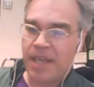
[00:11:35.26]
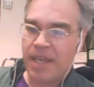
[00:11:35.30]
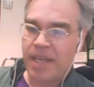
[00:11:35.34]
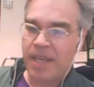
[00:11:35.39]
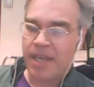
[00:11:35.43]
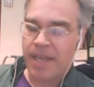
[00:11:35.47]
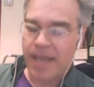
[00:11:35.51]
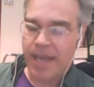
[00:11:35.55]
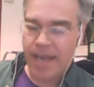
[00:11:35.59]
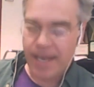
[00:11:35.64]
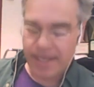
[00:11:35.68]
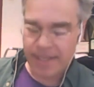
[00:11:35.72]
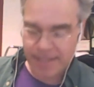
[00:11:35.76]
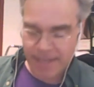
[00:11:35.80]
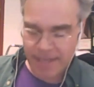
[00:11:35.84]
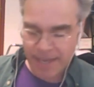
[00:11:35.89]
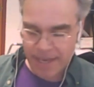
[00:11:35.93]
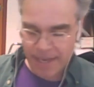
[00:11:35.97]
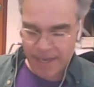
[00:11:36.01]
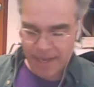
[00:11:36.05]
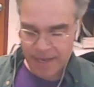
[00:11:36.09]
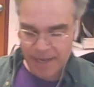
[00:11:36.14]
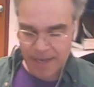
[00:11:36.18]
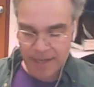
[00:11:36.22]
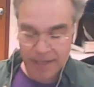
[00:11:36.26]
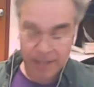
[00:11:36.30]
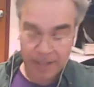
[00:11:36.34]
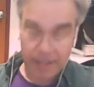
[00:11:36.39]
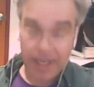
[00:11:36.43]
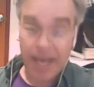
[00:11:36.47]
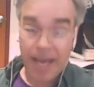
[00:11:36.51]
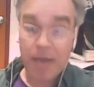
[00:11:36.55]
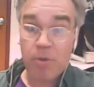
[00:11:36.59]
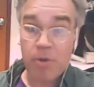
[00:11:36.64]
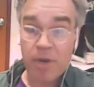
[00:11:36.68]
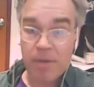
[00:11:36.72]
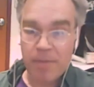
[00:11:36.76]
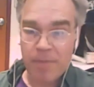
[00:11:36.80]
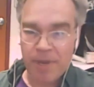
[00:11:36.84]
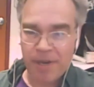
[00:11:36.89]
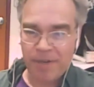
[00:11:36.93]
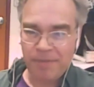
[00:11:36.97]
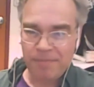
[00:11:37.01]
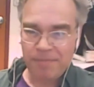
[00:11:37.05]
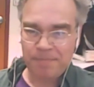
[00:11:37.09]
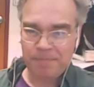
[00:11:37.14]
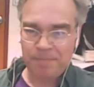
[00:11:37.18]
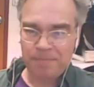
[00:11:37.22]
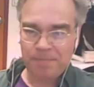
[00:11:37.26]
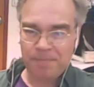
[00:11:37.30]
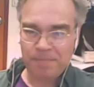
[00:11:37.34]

he has a uh, library bell,